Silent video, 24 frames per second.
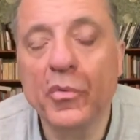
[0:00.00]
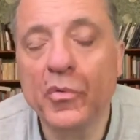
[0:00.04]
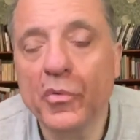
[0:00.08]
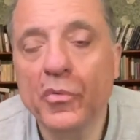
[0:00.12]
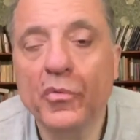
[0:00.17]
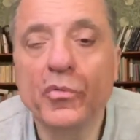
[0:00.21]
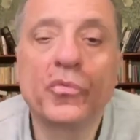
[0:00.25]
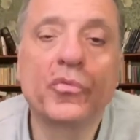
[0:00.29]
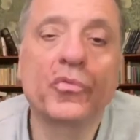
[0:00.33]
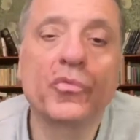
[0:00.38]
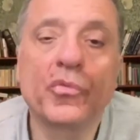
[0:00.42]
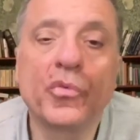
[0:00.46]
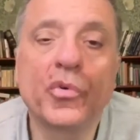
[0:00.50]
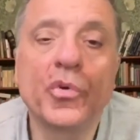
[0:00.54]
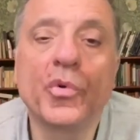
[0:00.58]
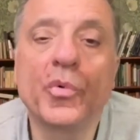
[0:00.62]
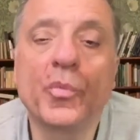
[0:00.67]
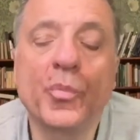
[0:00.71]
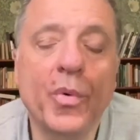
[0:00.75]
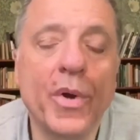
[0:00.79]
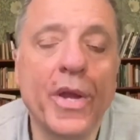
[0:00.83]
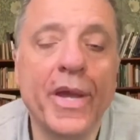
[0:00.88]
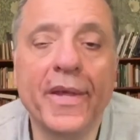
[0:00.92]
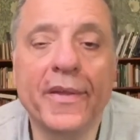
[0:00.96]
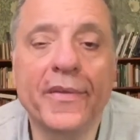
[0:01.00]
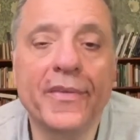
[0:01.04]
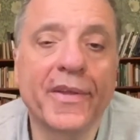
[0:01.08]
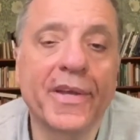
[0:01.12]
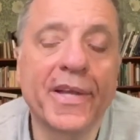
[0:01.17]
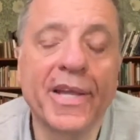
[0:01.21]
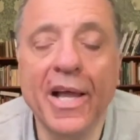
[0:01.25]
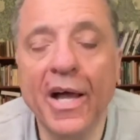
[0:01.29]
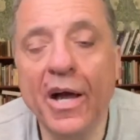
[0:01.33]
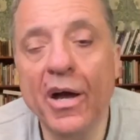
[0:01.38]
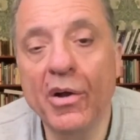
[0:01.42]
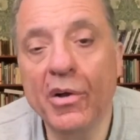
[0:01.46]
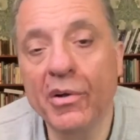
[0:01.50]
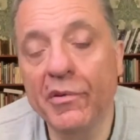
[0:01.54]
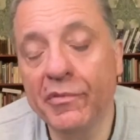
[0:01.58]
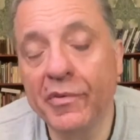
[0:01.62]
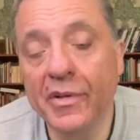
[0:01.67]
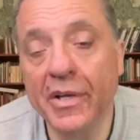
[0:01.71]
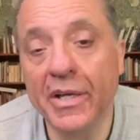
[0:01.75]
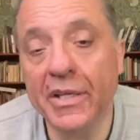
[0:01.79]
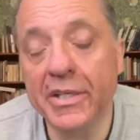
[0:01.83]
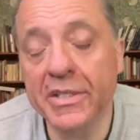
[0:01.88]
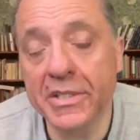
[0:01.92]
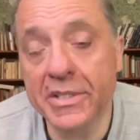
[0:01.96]
through where the
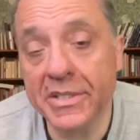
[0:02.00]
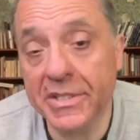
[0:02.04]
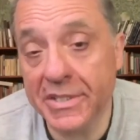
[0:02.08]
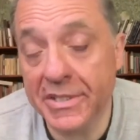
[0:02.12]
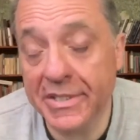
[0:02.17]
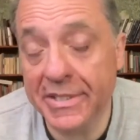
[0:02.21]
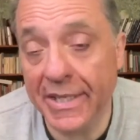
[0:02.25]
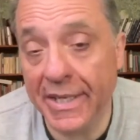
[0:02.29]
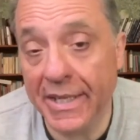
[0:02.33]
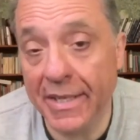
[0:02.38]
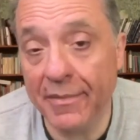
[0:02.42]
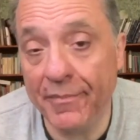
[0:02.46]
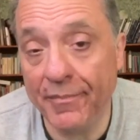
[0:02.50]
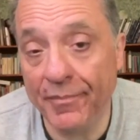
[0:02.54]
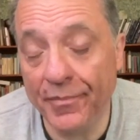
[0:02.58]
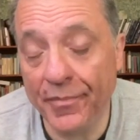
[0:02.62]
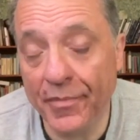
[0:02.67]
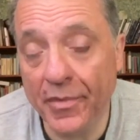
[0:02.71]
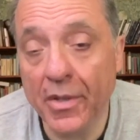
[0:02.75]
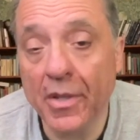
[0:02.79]
Kakhovka dam